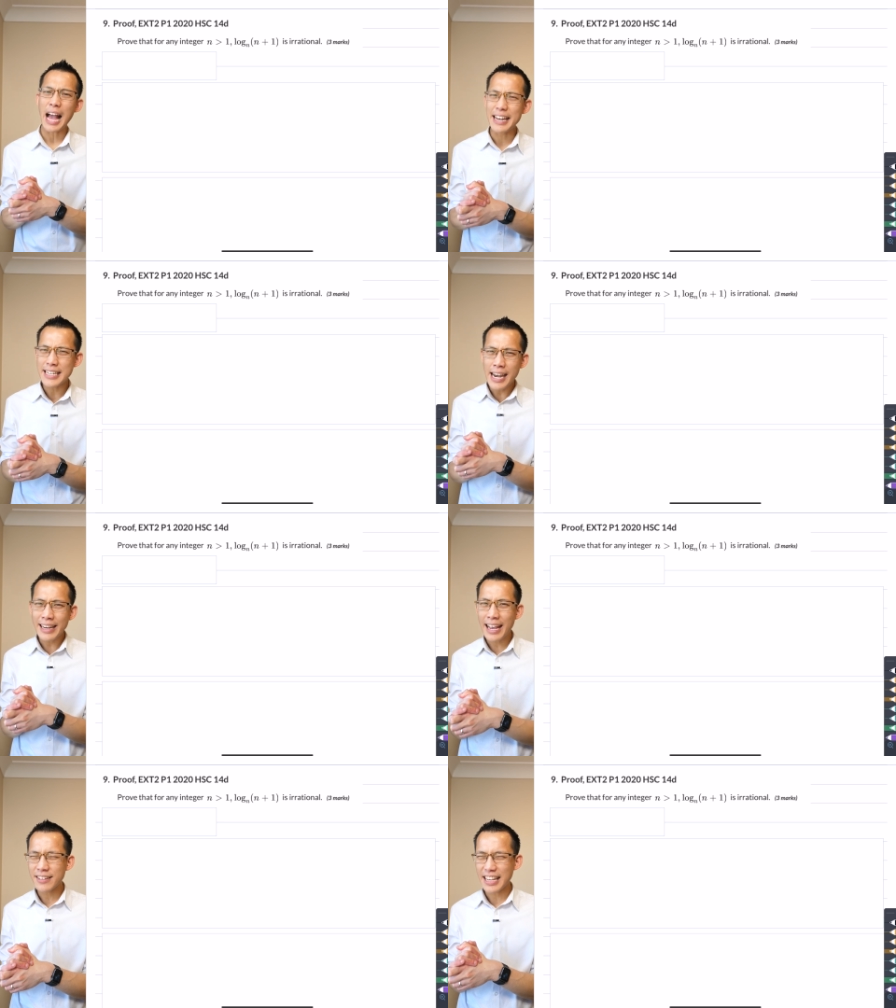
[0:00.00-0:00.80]
I didn't
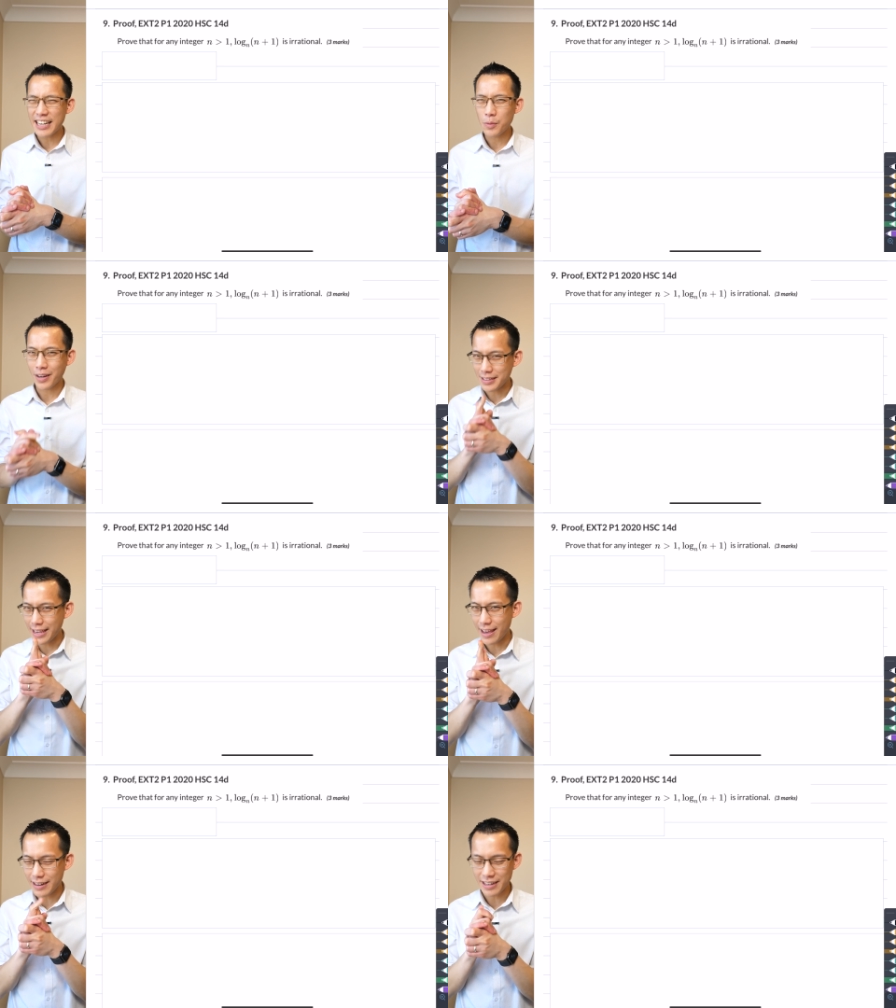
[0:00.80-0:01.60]
encounter anyone
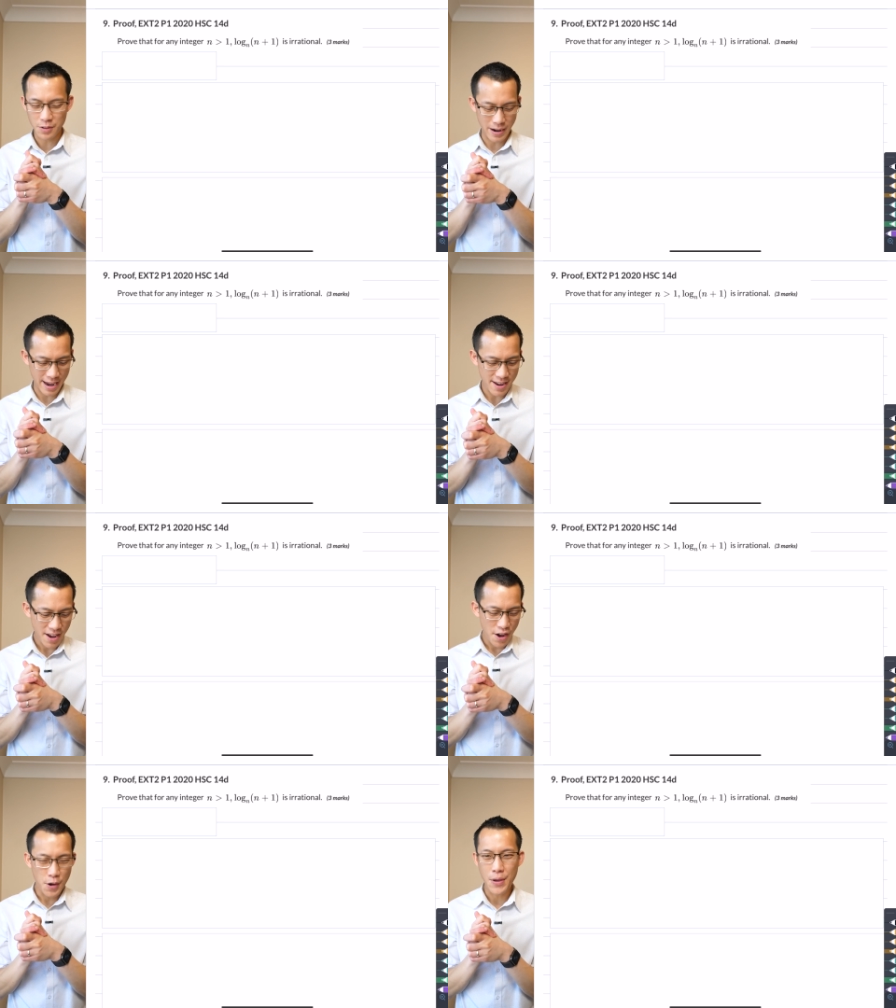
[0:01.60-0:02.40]
yet, anyway,
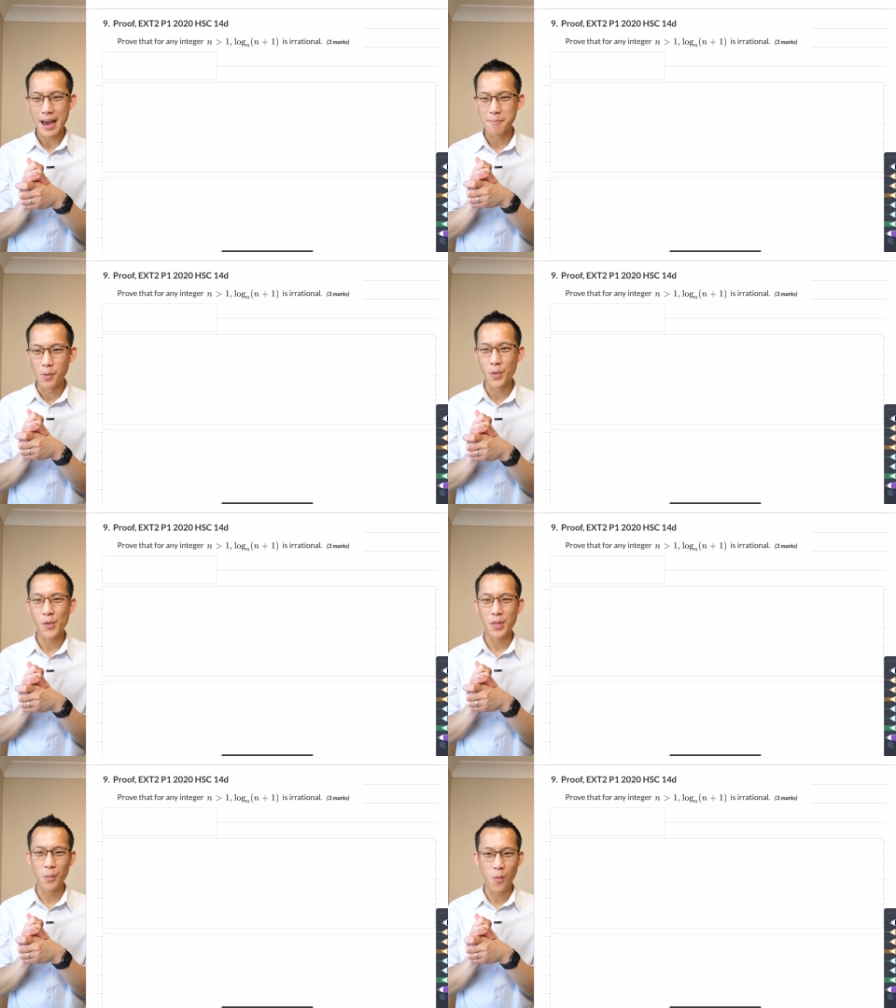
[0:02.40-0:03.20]
who had
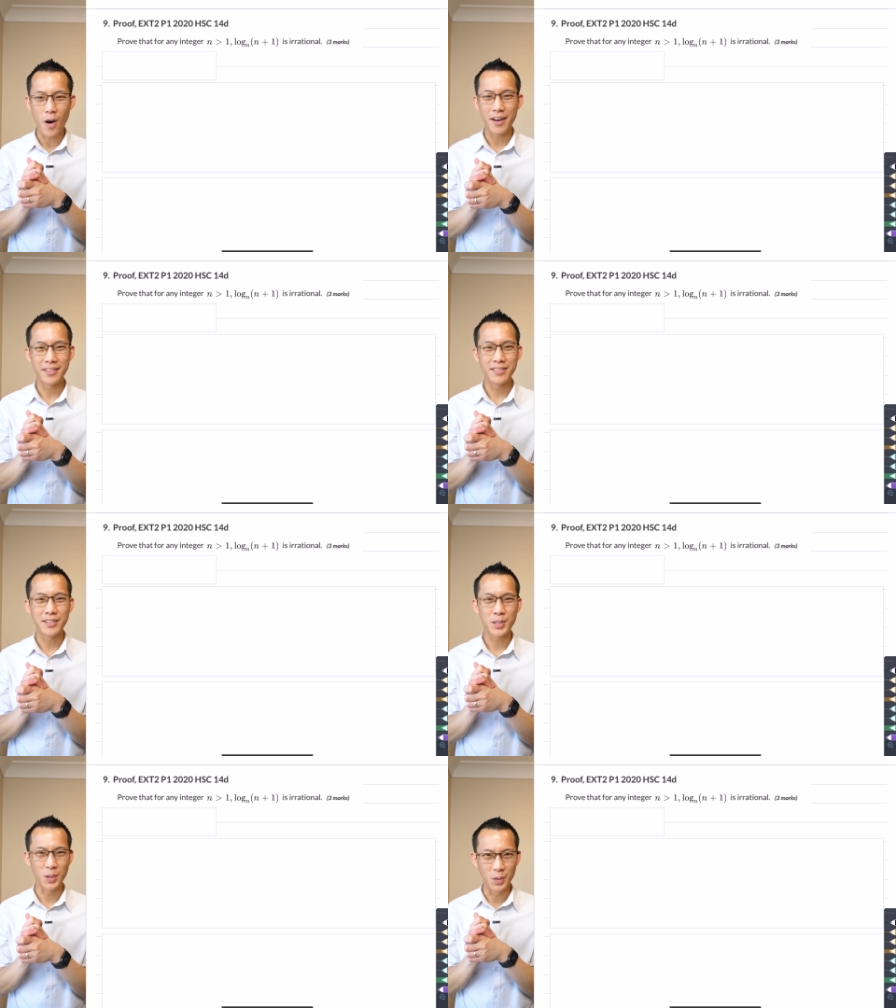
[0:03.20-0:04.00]
more than one
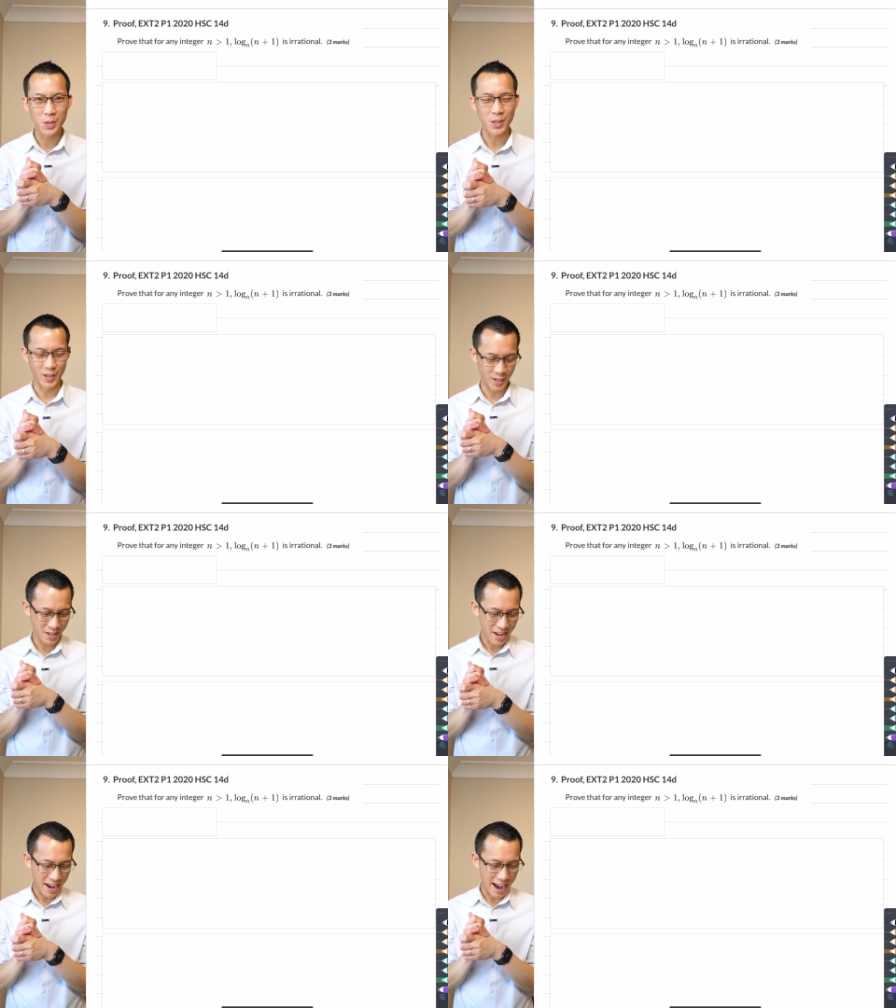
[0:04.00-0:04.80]
solution
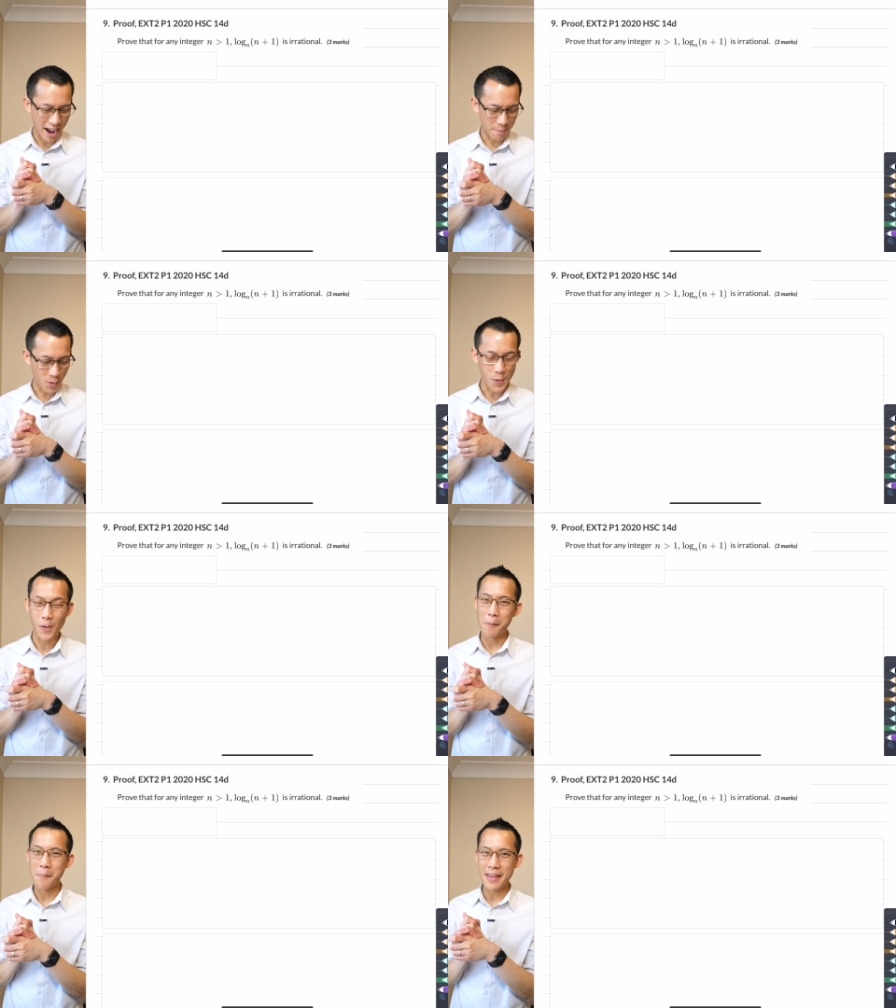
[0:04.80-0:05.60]
um, or
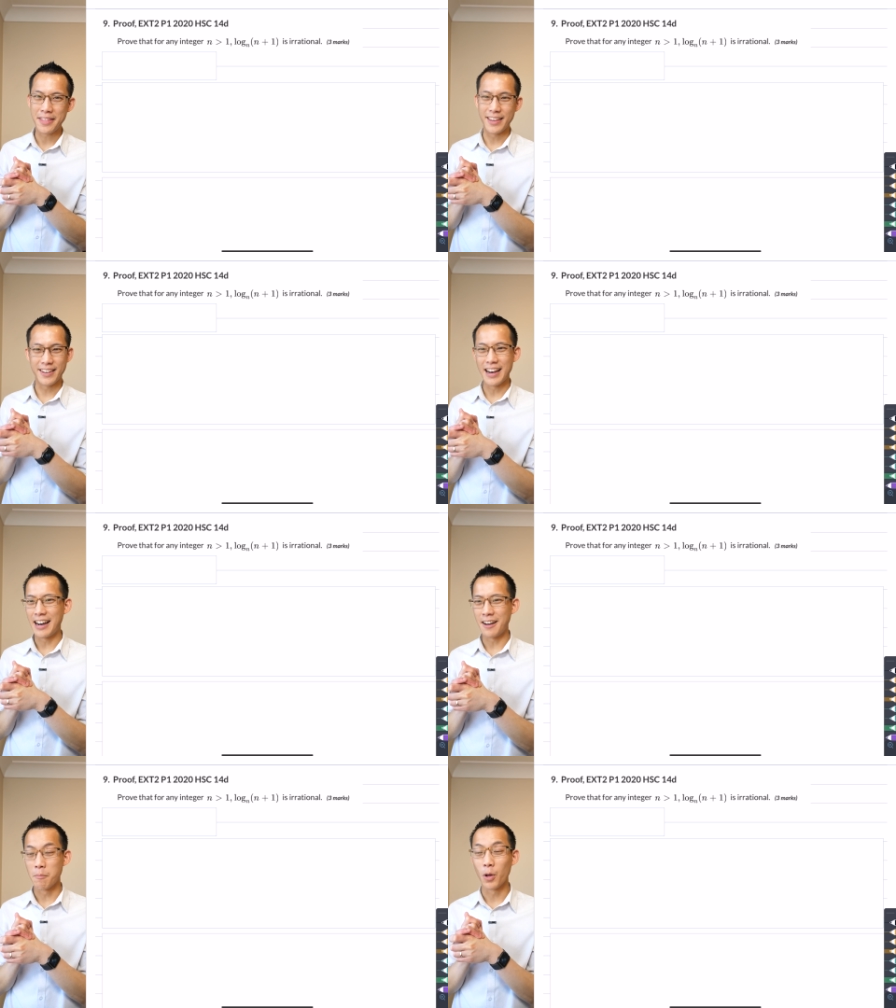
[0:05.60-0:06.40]
one method,
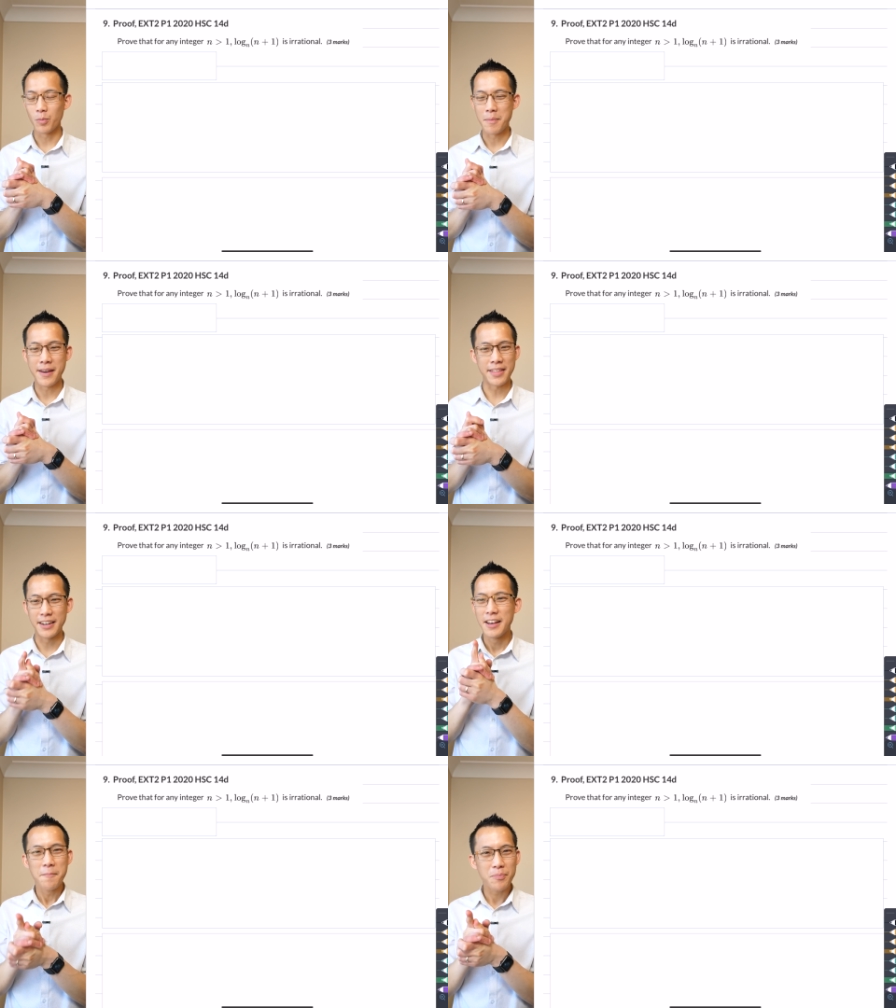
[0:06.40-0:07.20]
uh, more than one method.